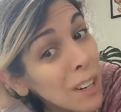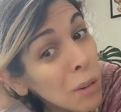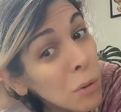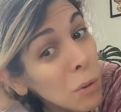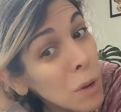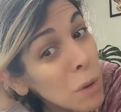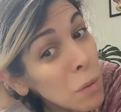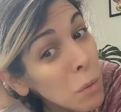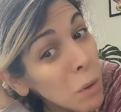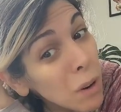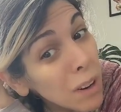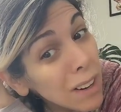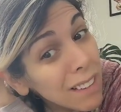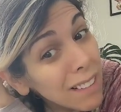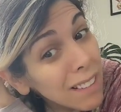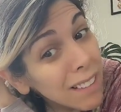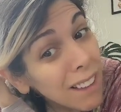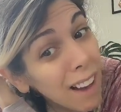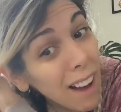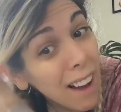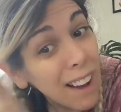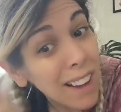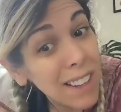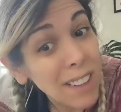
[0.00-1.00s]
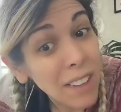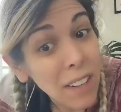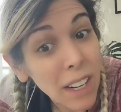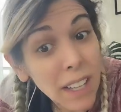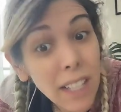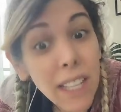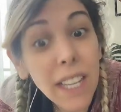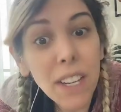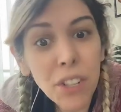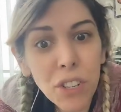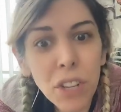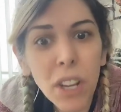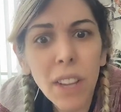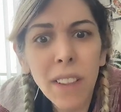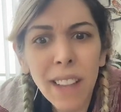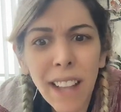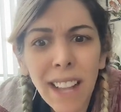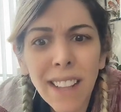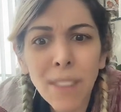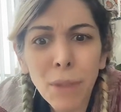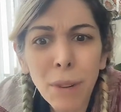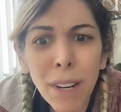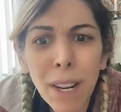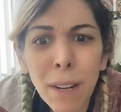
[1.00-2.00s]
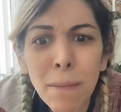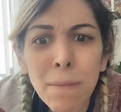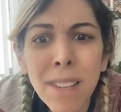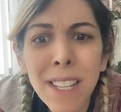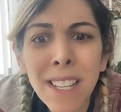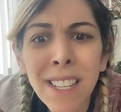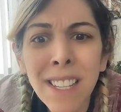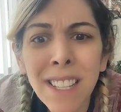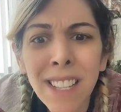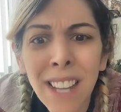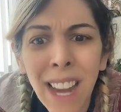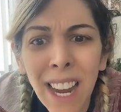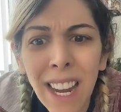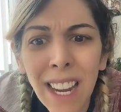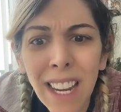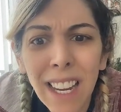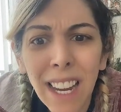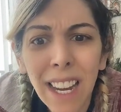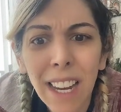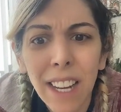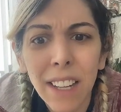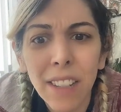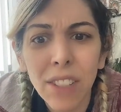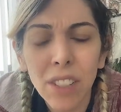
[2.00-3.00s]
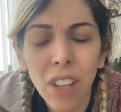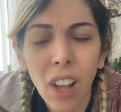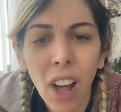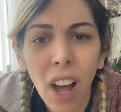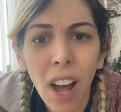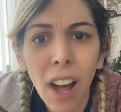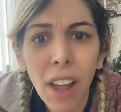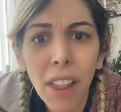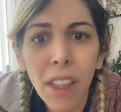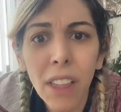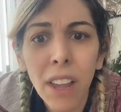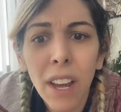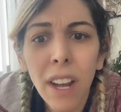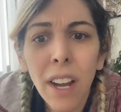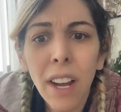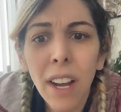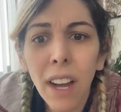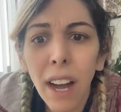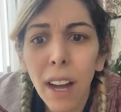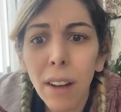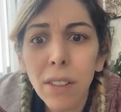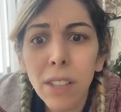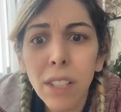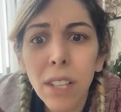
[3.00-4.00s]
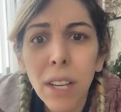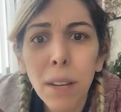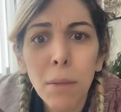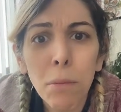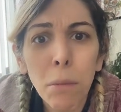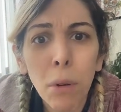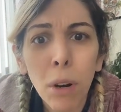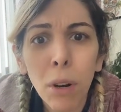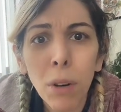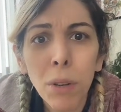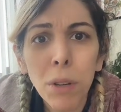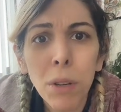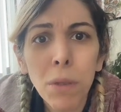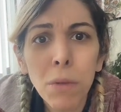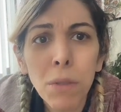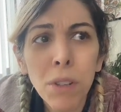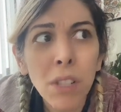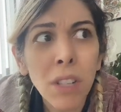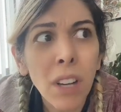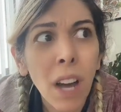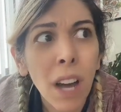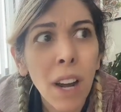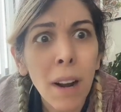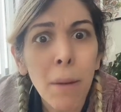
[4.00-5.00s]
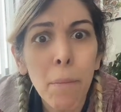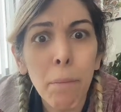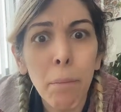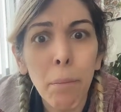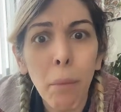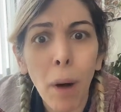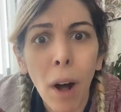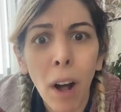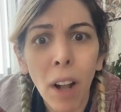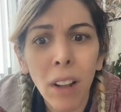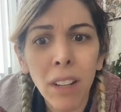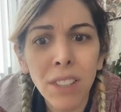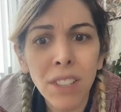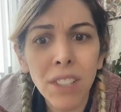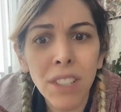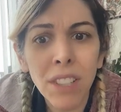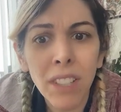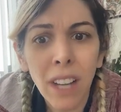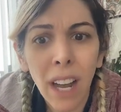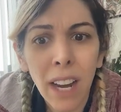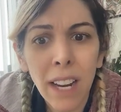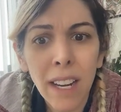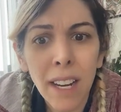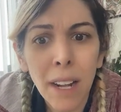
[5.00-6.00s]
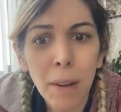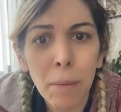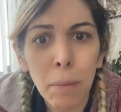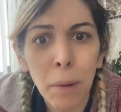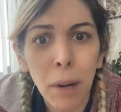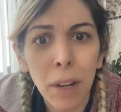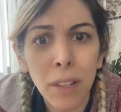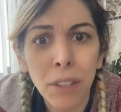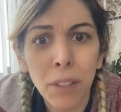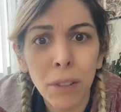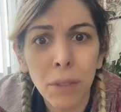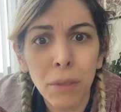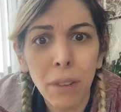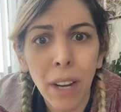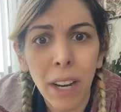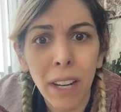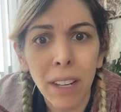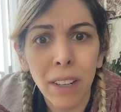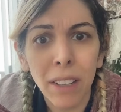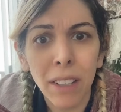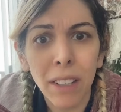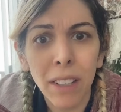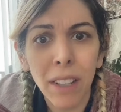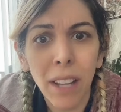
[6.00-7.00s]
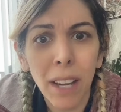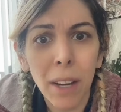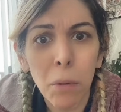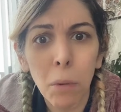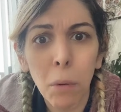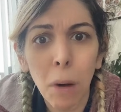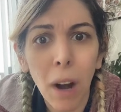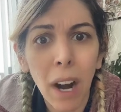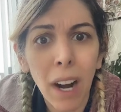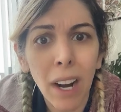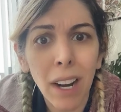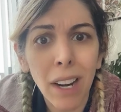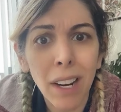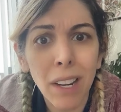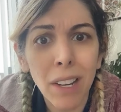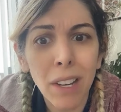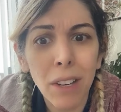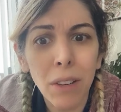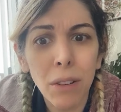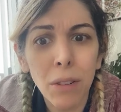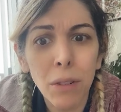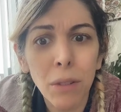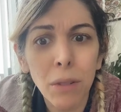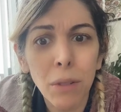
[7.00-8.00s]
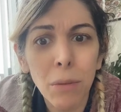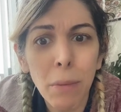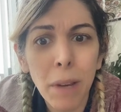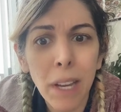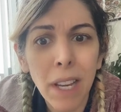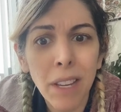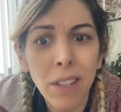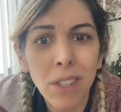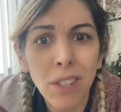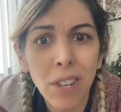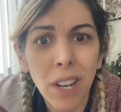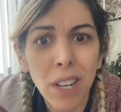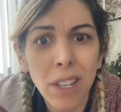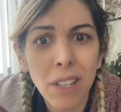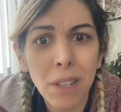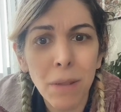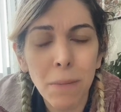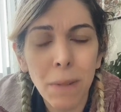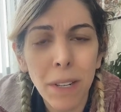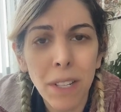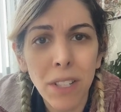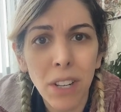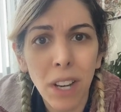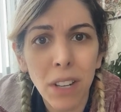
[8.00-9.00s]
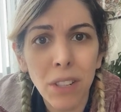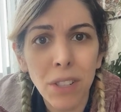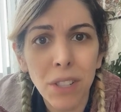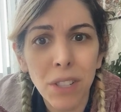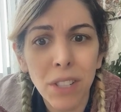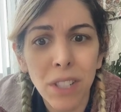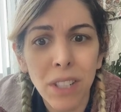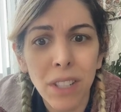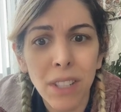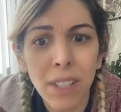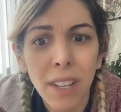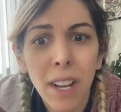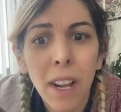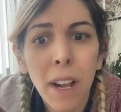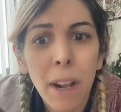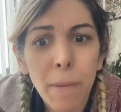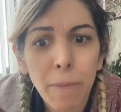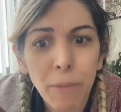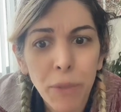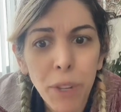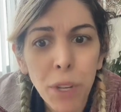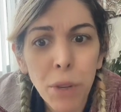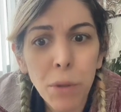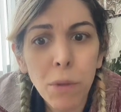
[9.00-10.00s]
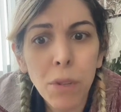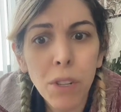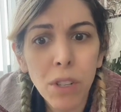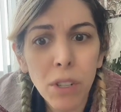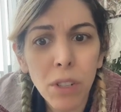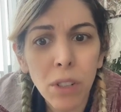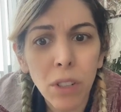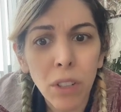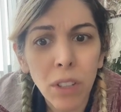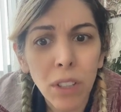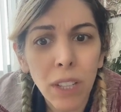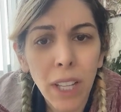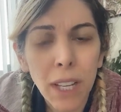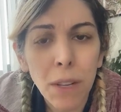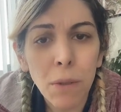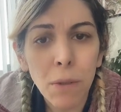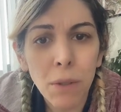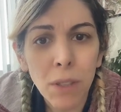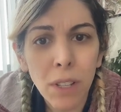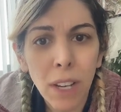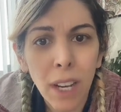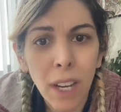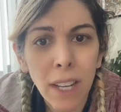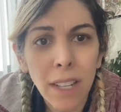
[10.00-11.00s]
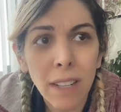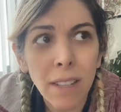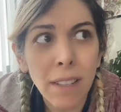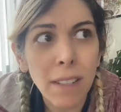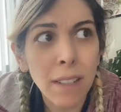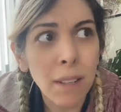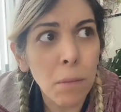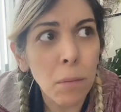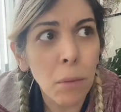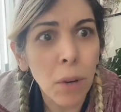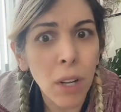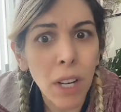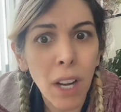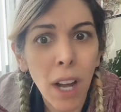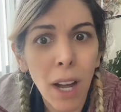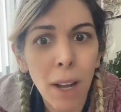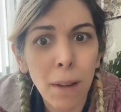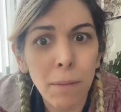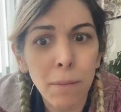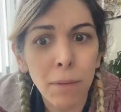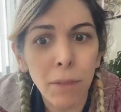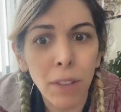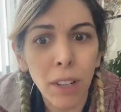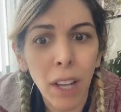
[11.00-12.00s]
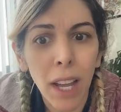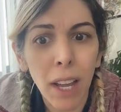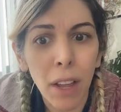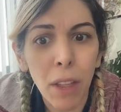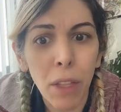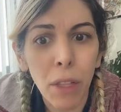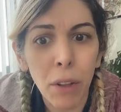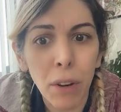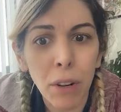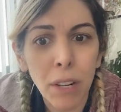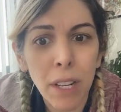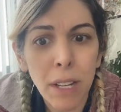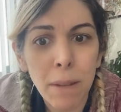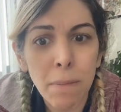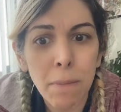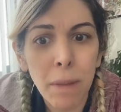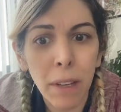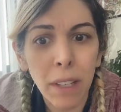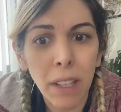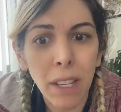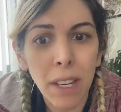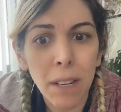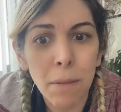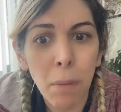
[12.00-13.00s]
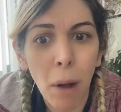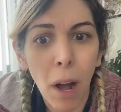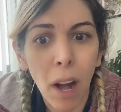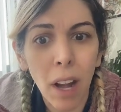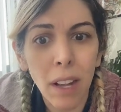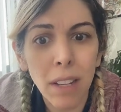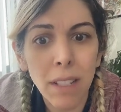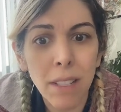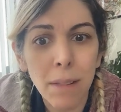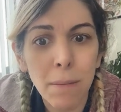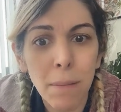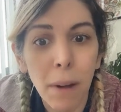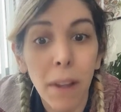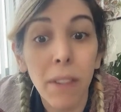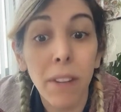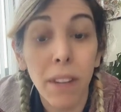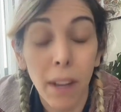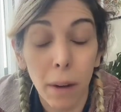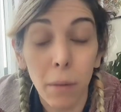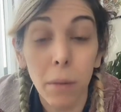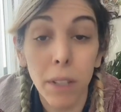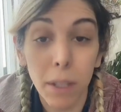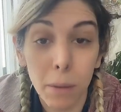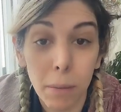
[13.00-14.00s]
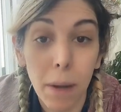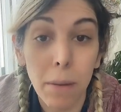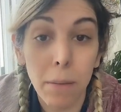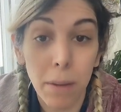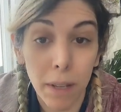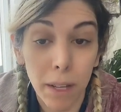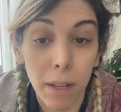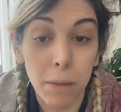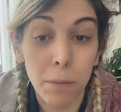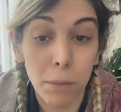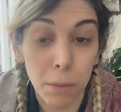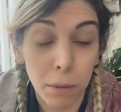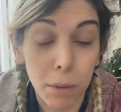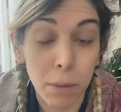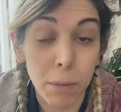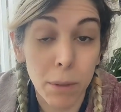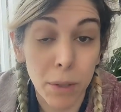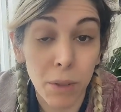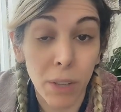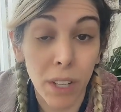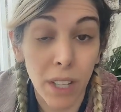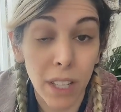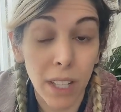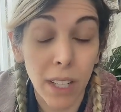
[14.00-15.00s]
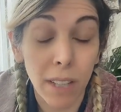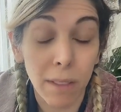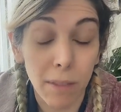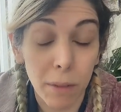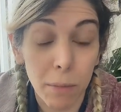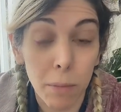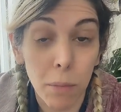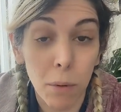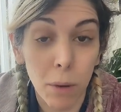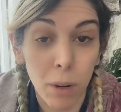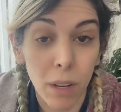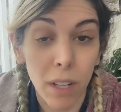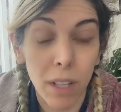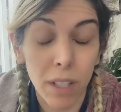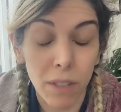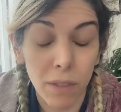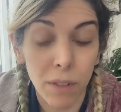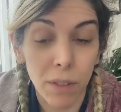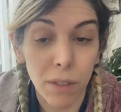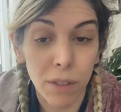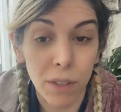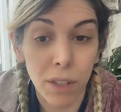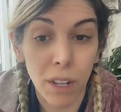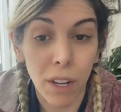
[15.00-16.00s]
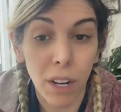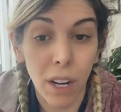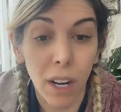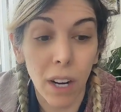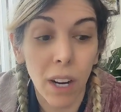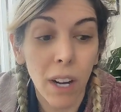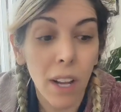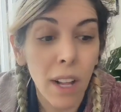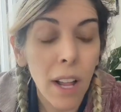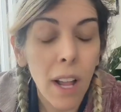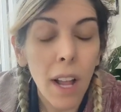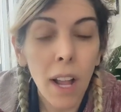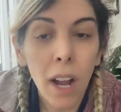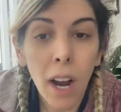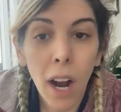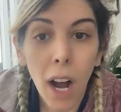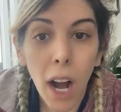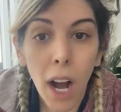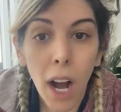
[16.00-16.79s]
You know, we work a lot, you got He that's what I'm saying, Sloth. I was like, bro, you just got a baller sign up on your record. Like, why are you being Judgy McJudgersons? You just look like you signed someone up for like 30 million pods a month. Yeah, when the baby comes, we're gonna be drinking even more, it's for sure.